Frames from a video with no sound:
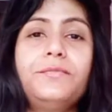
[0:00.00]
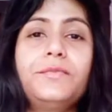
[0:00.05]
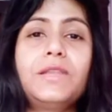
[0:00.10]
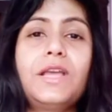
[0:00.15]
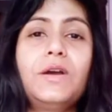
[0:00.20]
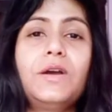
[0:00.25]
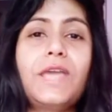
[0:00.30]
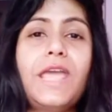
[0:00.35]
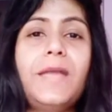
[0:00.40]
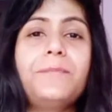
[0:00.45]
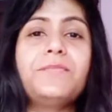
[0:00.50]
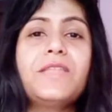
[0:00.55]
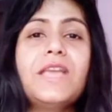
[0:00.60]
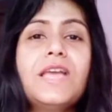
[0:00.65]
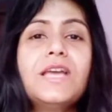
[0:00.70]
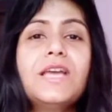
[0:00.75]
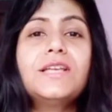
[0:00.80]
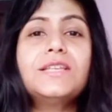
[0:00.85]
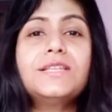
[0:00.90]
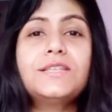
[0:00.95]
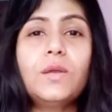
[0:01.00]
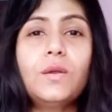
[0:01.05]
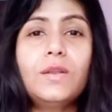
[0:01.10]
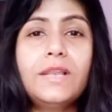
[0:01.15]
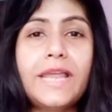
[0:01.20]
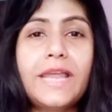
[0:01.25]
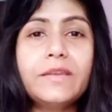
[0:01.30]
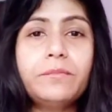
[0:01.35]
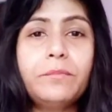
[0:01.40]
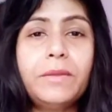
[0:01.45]
Okay, so
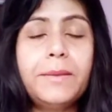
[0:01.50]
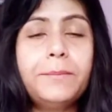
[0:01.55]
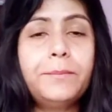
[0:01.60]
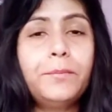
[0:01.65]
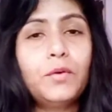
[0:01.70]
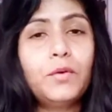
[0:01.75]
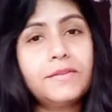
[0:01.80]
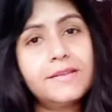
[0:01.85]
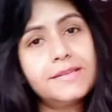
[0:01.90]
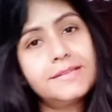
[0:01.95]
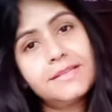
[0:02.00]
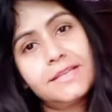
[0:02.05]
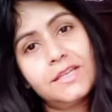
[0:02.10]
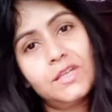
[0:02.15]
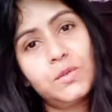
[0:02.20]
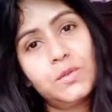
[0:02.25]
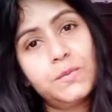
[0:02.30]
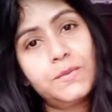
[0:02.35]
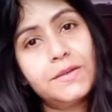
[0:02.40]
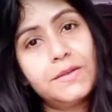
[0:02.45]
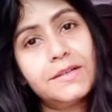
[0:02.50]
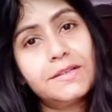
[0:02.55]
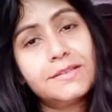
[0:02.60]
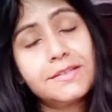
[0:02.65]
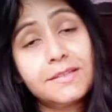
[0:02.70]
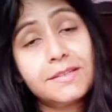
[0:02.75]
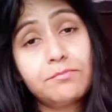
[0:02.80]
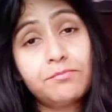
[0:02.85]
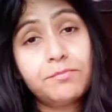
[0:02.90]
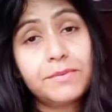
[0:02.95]
let me put this into a
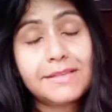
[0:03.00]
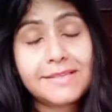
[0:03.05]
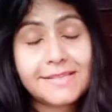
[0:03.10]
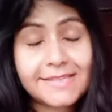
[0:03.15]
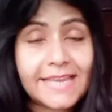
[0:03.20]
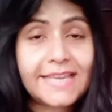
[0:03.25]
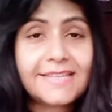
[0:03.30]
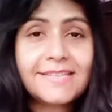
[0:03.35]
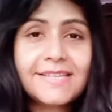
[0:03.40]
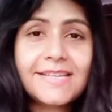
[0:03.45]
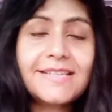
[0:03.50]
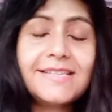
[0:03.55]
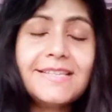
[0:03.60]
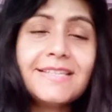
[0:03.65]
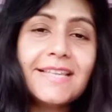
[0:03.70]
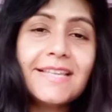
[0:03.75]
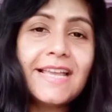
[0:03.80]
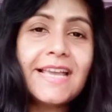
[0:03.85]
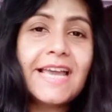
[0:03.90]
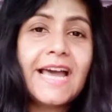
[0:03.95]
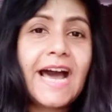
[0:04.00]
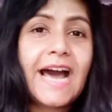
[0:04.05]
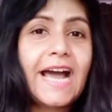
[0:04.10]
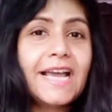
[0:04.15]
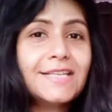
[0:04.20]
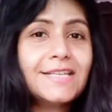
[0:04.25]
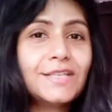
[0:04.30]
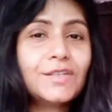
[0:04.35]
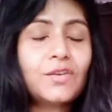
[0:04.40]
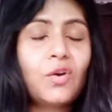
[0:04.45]
simple sentence.
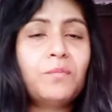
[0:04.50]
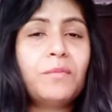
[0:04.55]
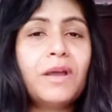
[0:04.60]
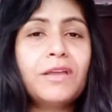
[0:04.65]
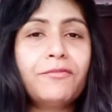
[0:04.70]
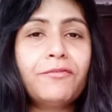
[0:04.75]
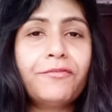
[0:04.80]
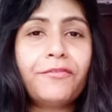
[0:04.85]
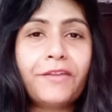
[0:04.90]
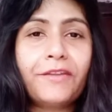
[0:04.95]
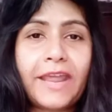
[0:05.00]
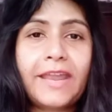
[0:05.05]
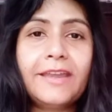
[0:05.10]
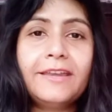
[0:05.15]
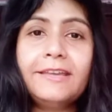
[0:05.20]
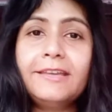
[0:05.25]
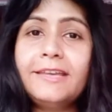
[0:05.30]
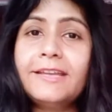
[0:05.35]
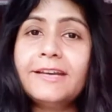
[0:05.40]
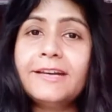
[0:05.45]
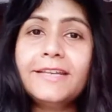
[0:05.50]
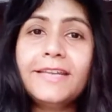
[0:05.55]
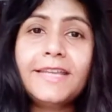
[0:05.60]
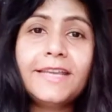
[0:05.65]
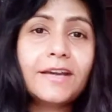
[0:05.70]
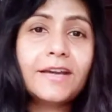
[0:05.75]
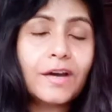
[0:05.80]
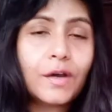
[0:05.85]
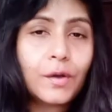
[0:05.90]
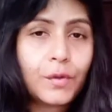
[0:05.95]
I saw my friend
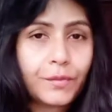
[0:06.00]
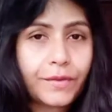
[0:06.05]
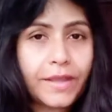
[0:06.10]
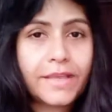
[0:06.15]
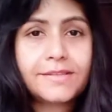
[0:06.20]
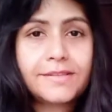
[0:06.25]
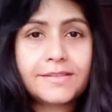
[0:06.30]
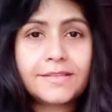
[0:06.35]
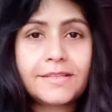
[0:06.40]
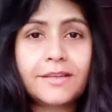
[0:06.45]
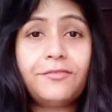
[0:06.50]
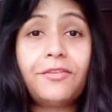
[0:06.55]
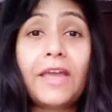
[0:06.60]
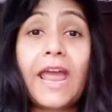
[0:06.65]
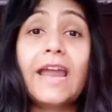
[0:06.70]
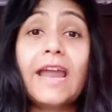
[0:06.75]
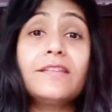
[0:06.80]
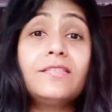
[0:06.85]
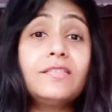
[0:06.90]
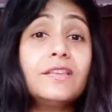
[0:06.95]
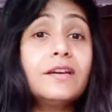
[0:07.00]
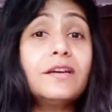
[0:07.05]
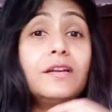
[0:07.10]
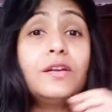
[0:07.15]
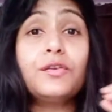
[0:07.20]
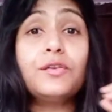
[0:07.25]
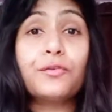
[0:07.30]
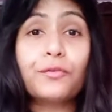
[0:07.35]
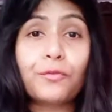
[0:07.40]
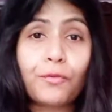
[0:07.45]
turning aggressive at
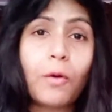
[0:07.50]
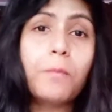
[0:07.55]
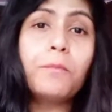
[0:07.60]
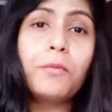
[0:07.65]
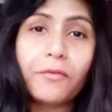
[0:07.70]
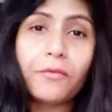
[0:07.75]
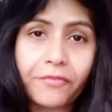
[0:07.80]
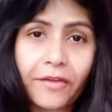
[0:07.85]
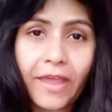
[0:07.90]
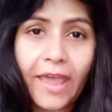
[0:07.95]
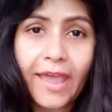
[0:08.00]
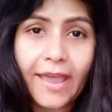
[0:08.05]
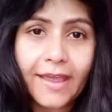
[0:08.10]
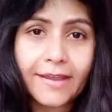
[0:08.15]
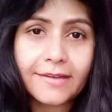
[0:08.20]
the drop of hat.